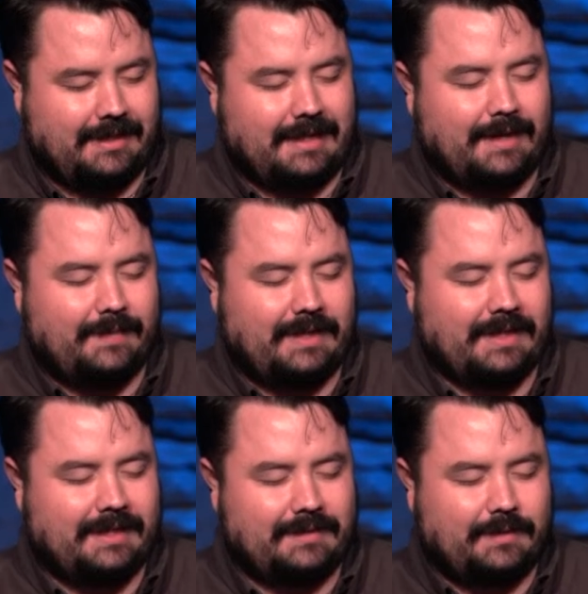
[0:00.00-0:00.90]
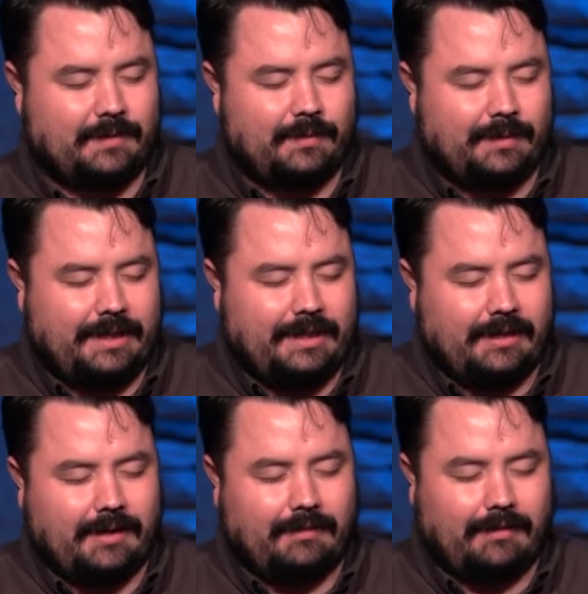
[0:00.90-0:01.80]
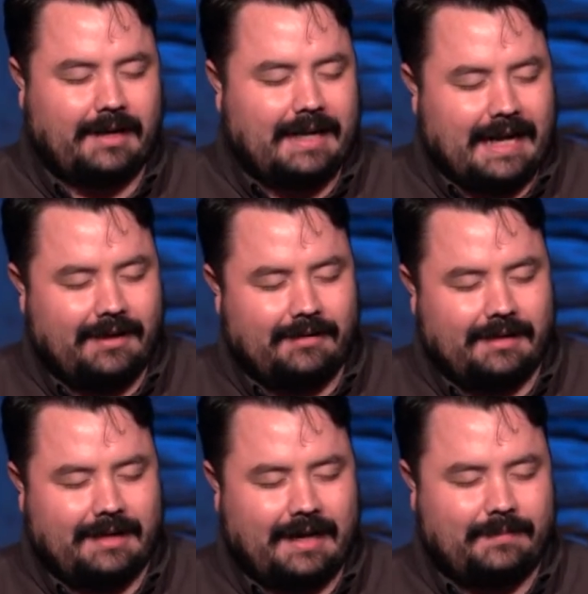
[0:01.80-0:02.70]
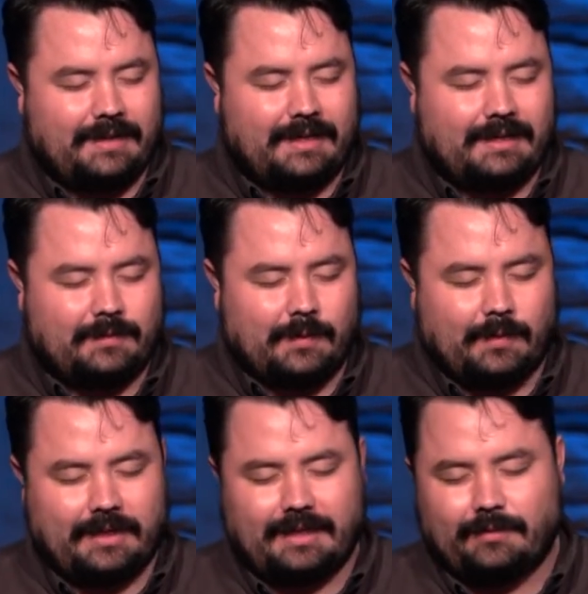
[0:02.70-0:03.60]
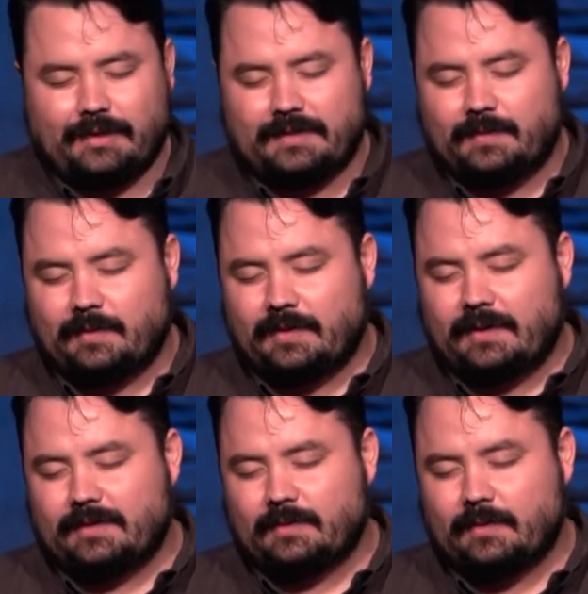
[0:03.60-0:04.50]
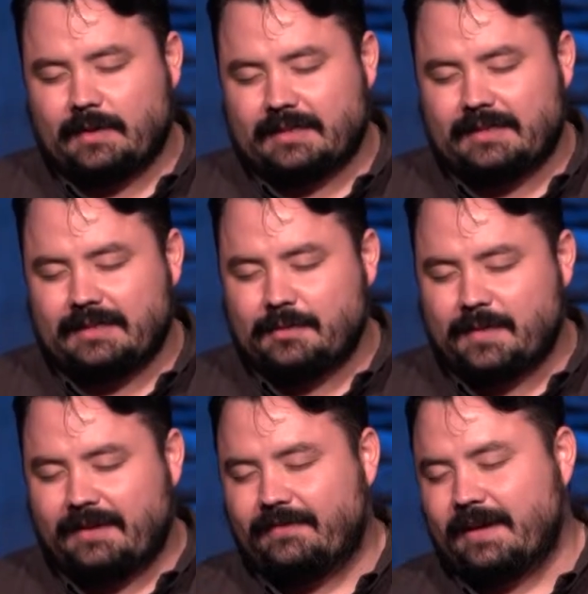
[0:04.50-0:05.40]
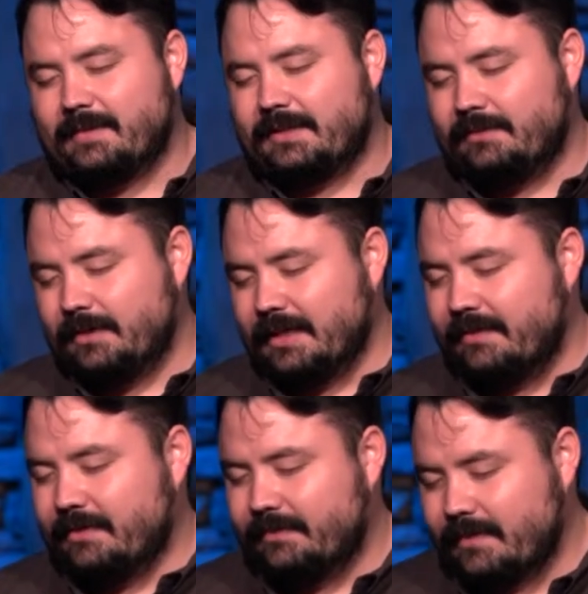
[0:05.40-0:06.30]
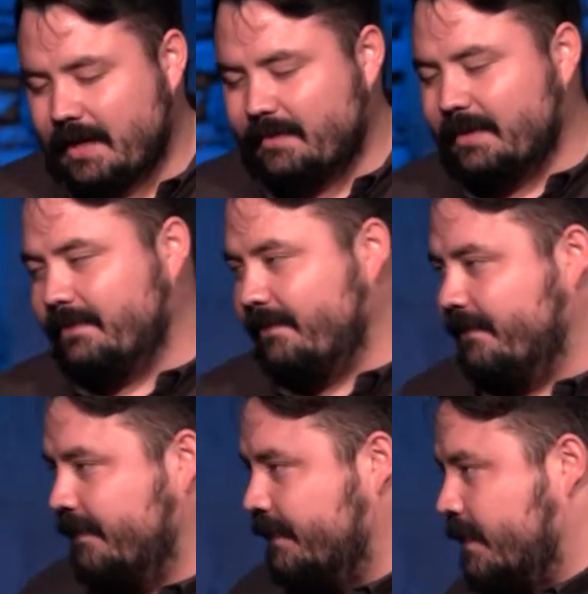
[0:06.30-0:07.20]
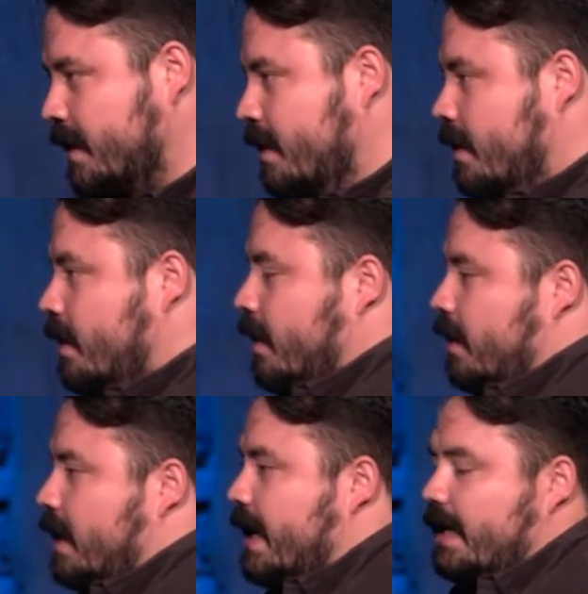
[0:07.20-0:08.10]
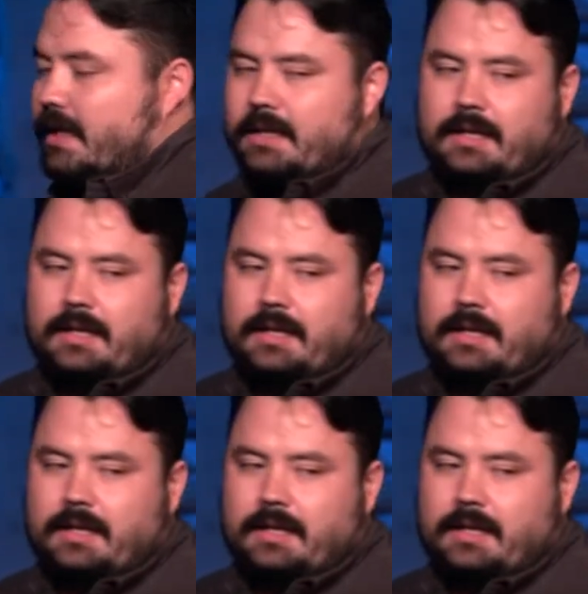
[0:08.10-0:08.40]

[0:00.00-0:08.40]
Not because we are running out and not because we want to get rich, but because we want to see you made famous. We love you. Amen. All right.